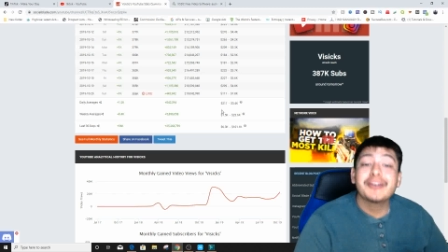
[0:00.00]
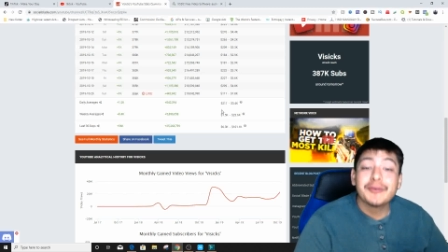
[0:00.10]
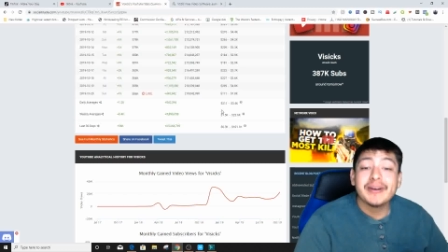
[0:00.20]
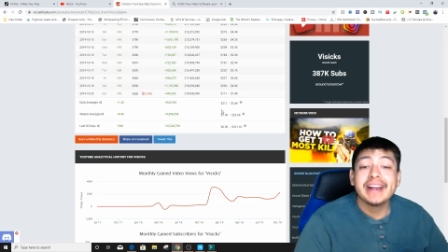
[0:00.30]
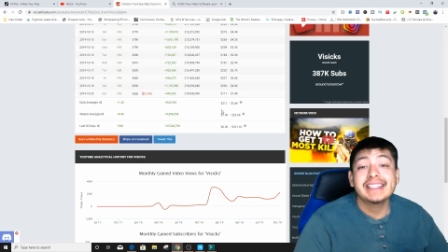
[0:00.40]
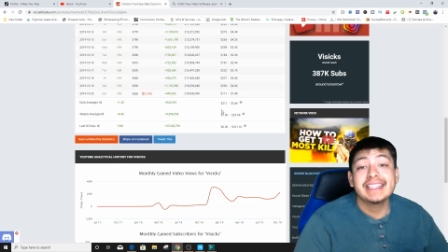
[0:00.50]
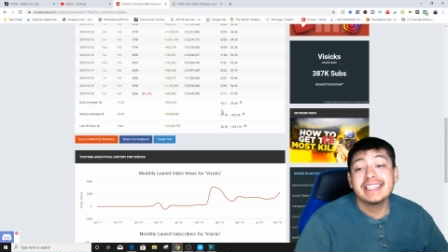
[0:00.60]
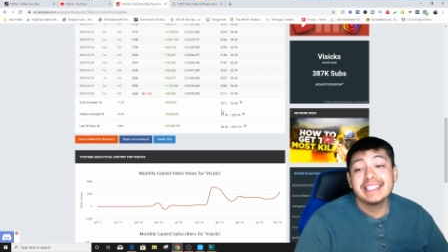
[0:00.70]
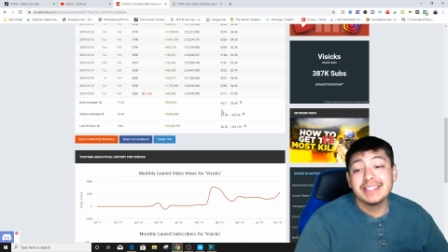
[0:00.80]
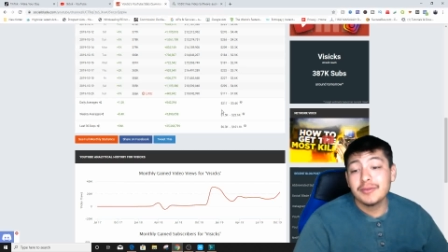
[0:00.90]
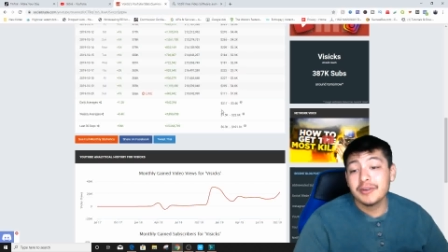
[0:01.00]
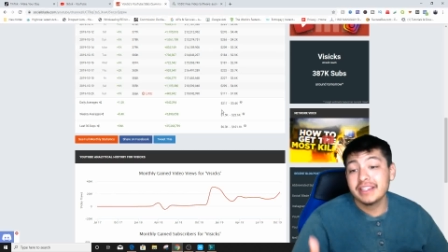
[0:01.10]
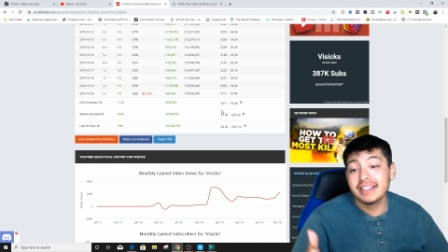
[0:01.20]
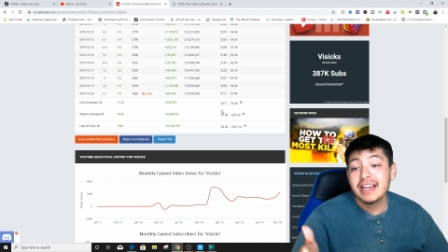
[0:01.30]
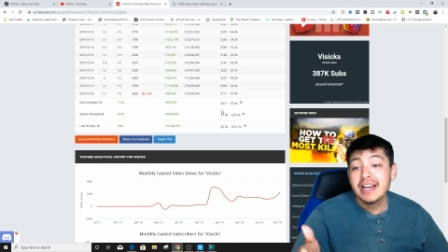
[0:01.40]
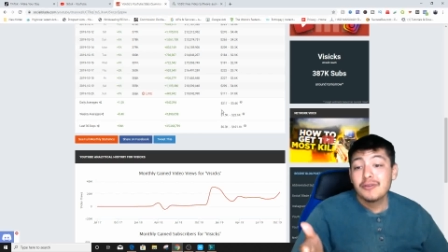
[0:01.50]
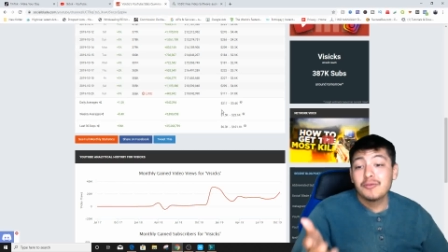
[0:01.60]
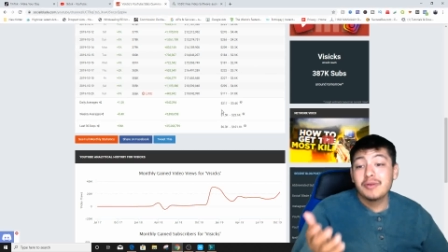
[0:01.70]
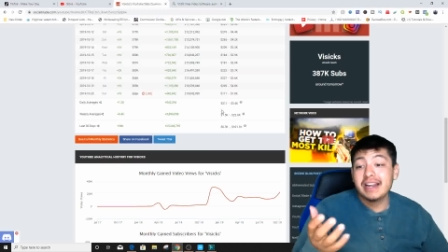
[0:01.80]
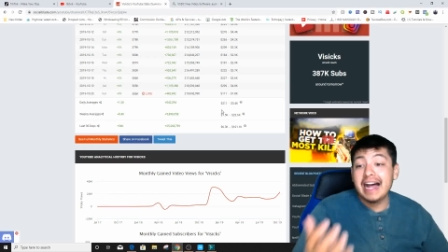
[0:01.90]
crazy. This is more than
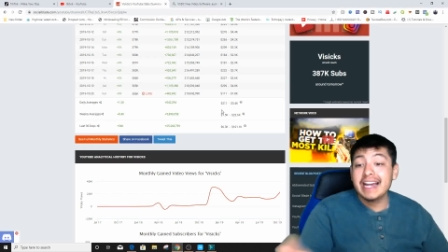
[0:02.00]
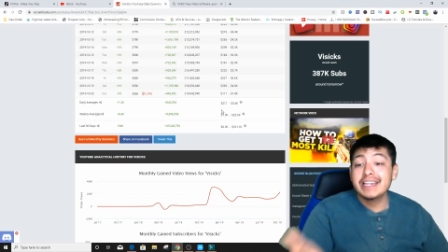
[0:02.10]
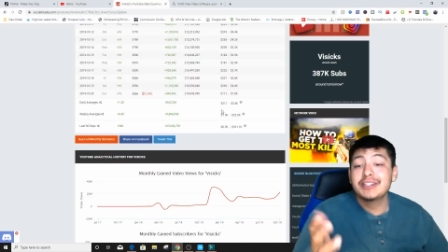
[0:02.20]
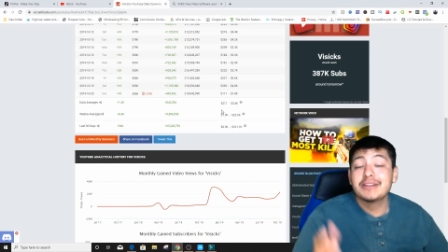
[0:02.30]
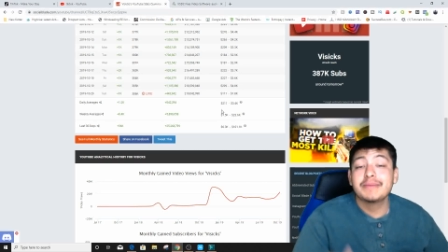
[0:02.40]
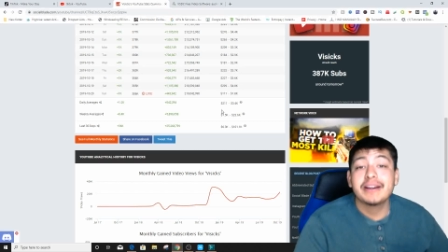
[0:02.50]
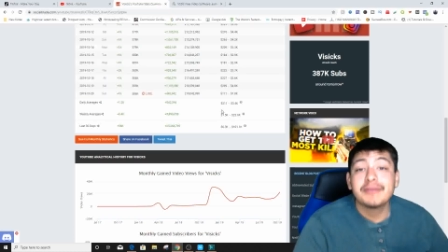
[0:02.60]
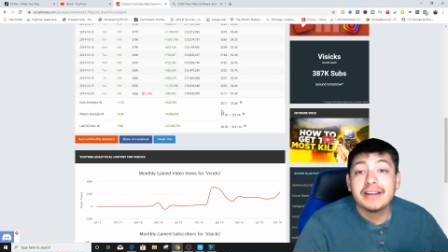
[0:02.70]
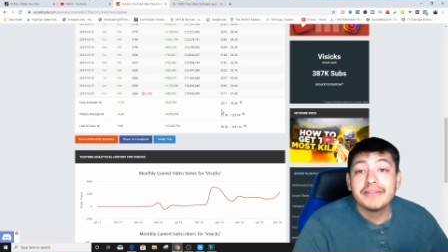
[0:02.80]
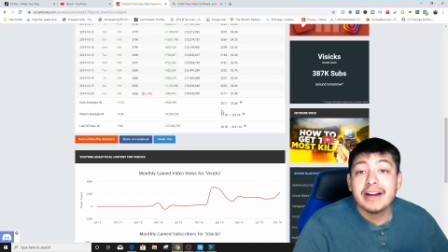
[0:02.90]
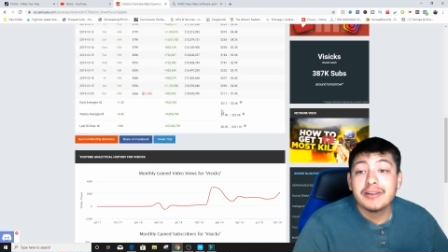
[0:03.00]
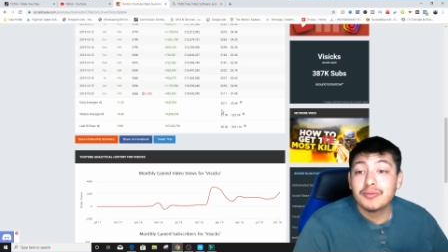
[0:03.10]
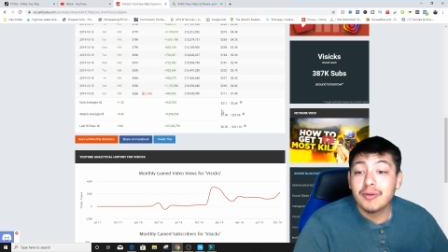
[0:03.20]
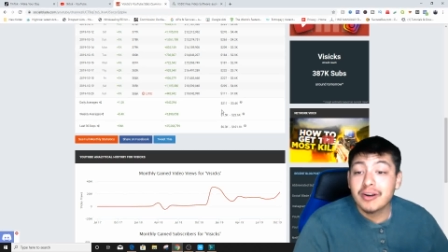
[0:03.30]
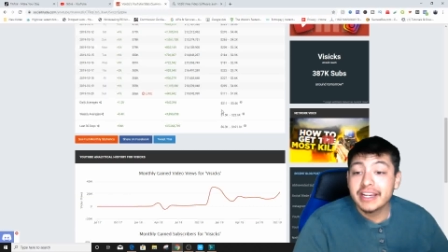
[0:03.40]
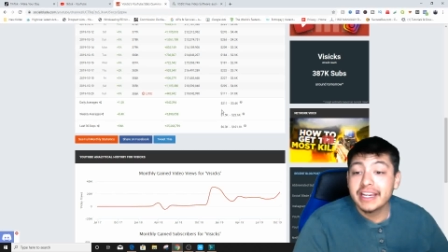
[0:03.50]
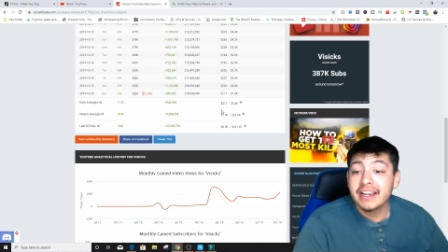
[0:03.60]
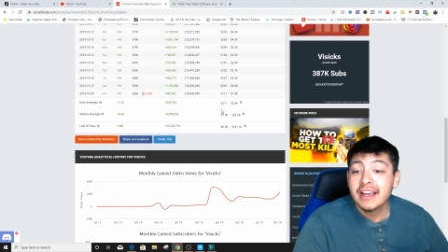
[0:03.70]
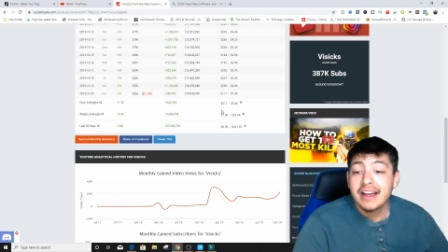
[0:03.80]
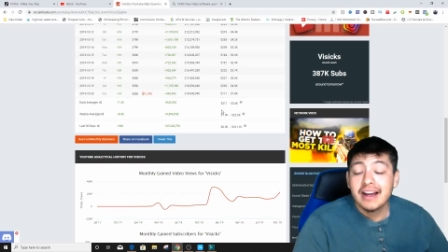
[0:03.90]
what I used to make whenever I was
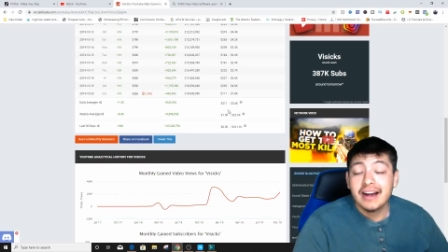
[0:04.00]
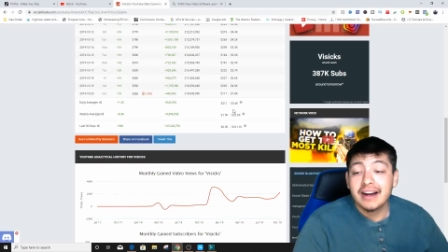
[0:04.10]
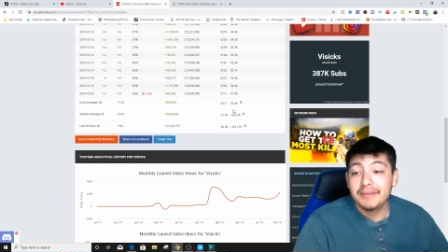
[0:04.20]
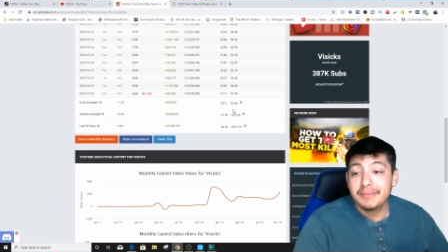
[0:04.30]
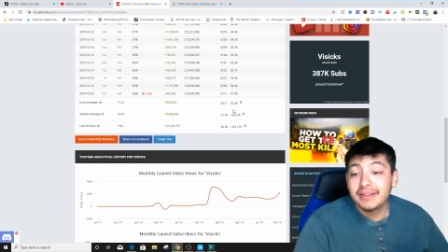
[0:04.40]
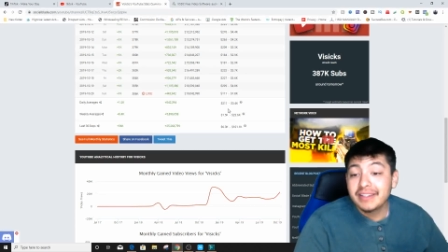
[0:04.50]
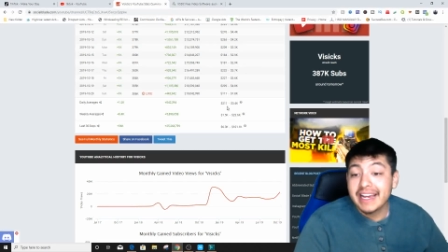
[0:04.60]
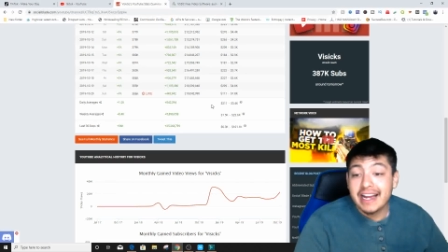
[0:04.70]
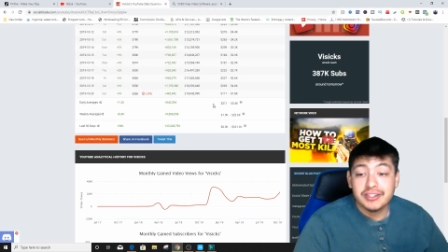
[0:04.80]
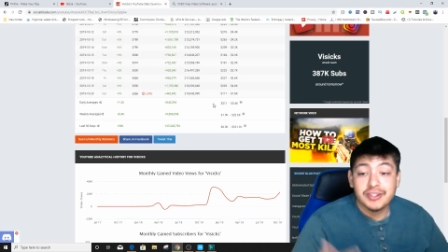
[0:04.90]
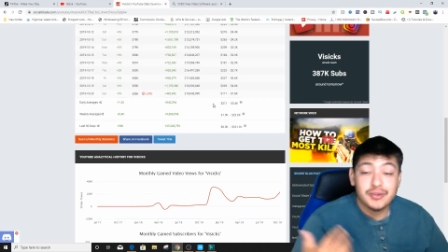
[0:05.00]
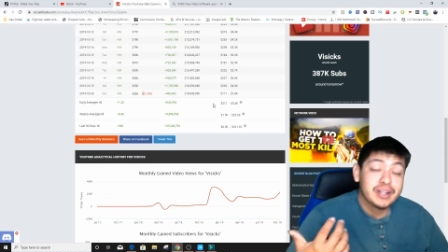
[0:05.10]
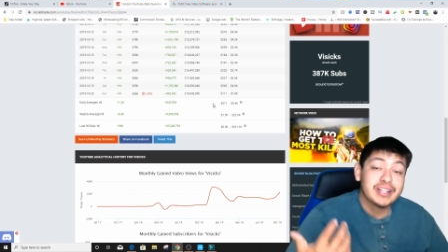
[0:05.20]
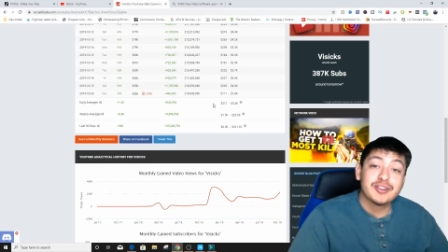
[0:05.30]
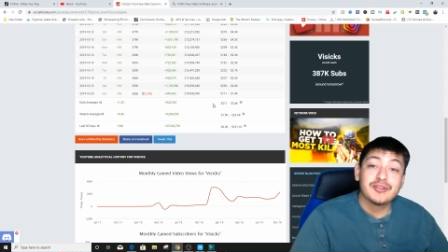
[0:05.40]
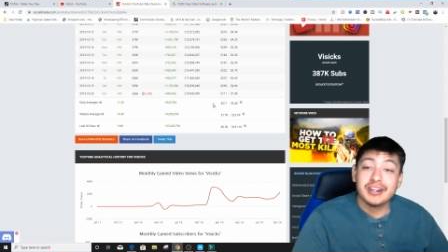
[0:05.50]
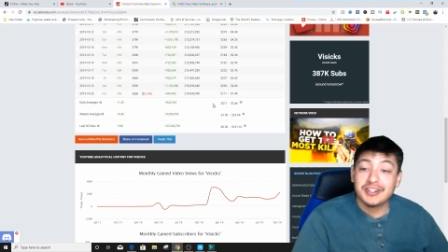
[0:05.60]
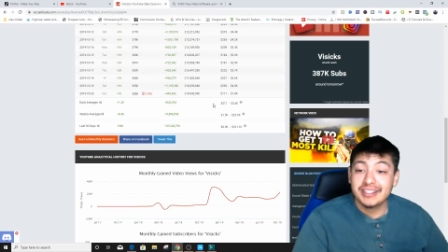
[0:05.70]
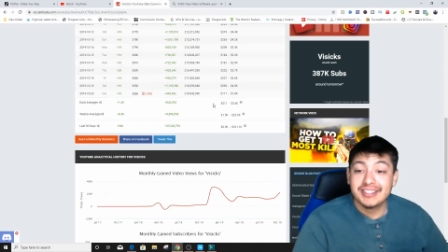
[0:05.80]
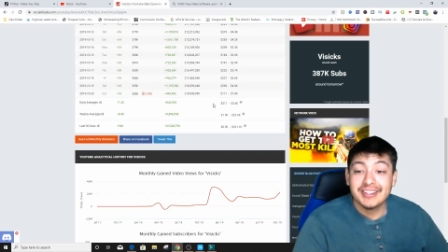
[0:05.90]
working, uh, building houses, doing
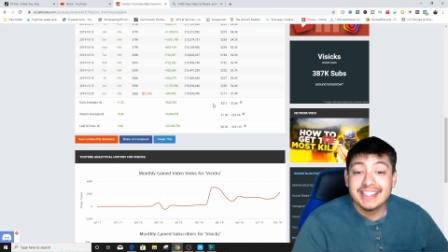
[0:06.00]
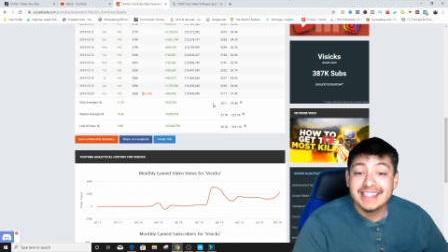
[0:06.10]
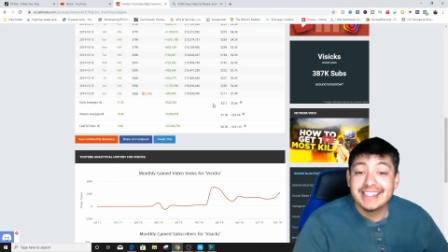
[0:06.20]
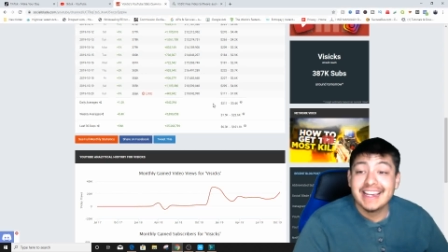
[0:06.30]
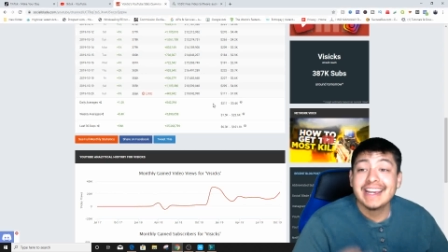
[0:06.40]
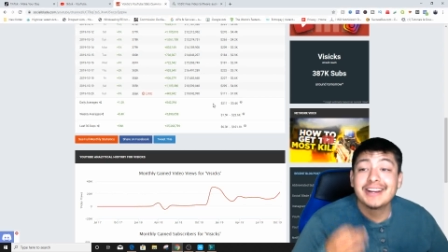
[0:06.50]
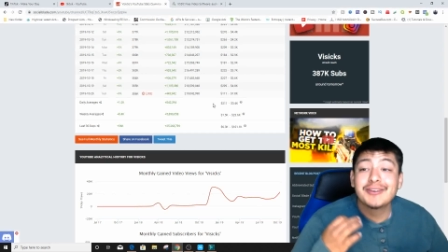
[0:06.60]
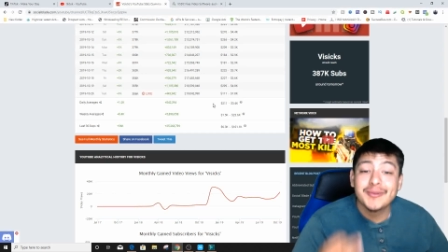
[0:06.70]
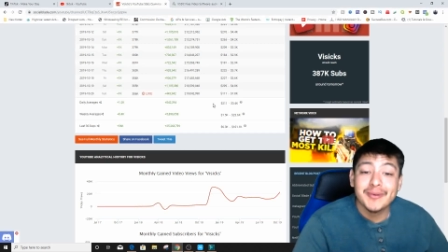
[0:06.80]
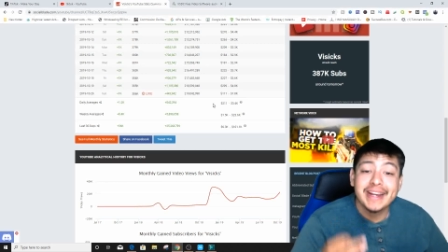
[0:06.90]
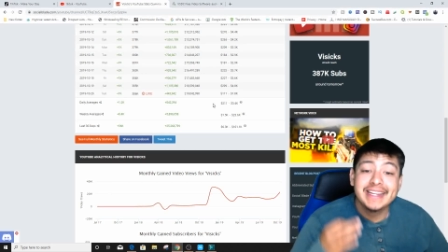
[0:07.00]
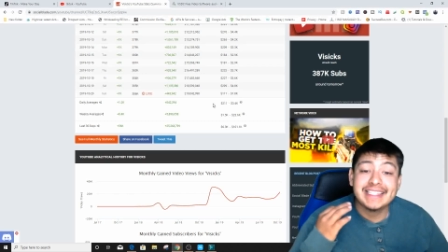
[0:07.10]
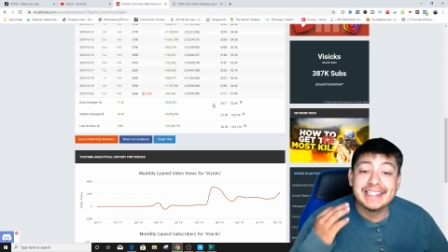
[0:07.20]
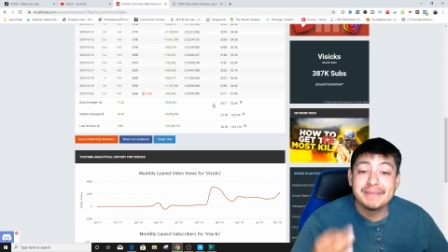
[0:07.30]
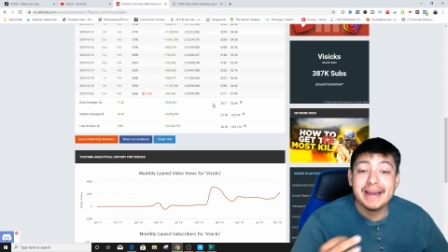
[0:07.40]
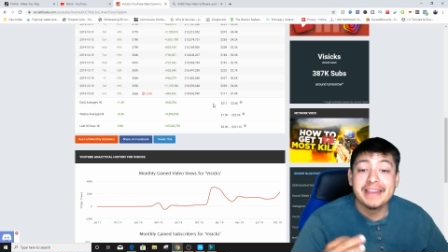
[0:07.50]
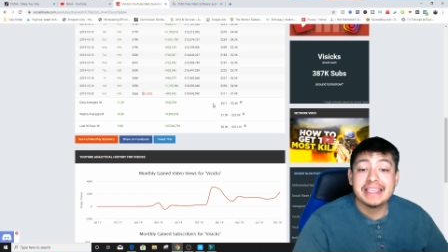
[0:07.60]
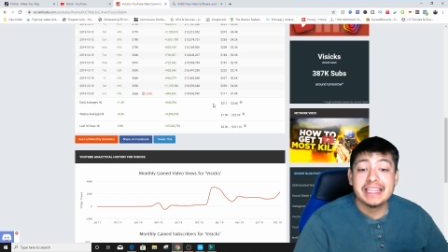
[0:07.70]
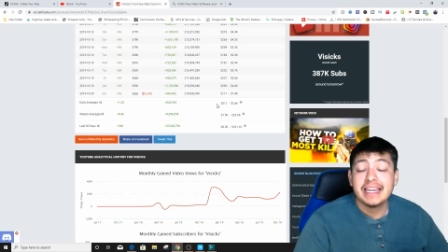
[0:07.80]
construction. So this is a crazy method,